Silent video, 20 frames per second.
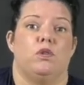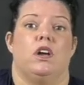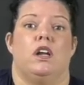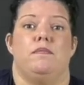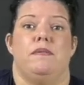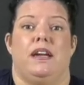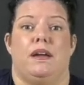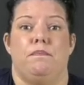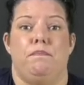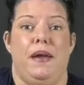We're going
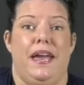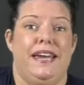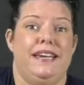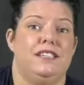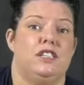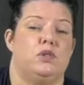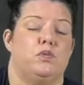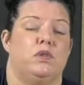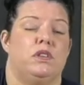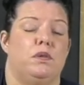to make a
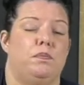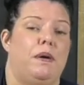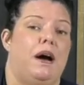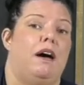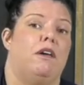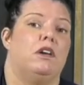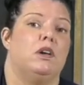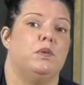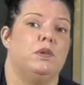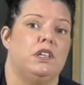paste with the
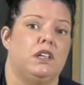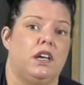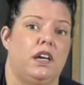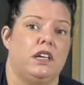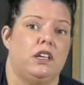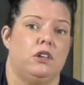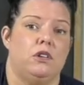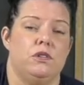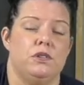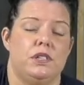powder with the
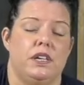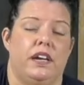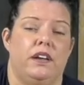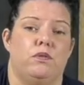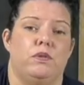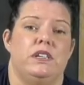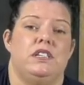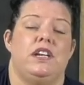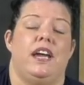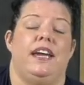ginkgos
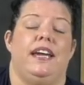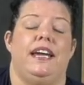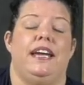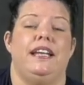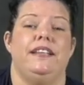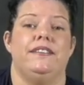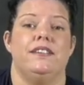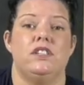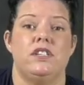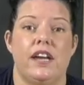and
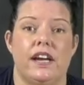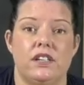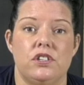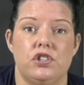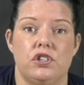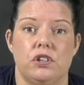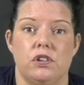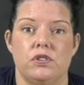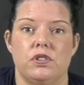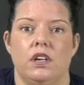retain the
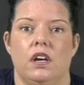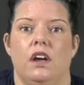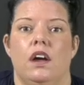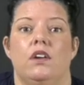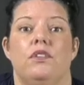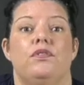textures,